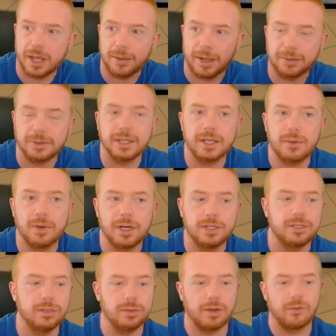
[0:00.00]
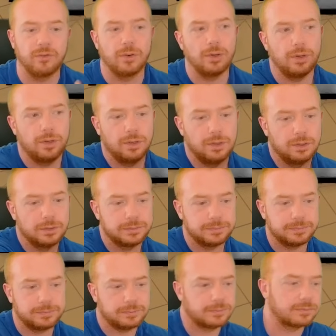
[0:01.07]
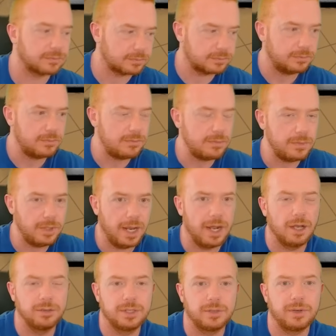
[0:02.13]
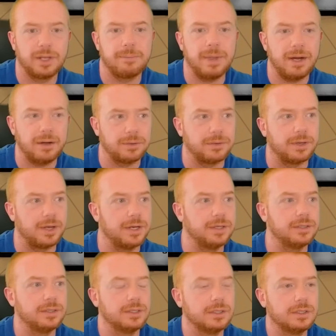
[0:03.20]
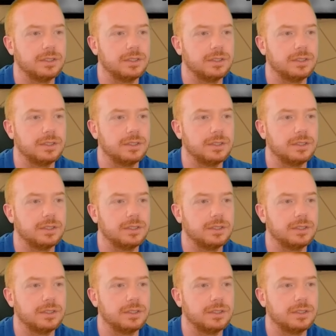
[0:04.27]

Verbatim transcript: I, I think I want to do a full Elden Ring marathon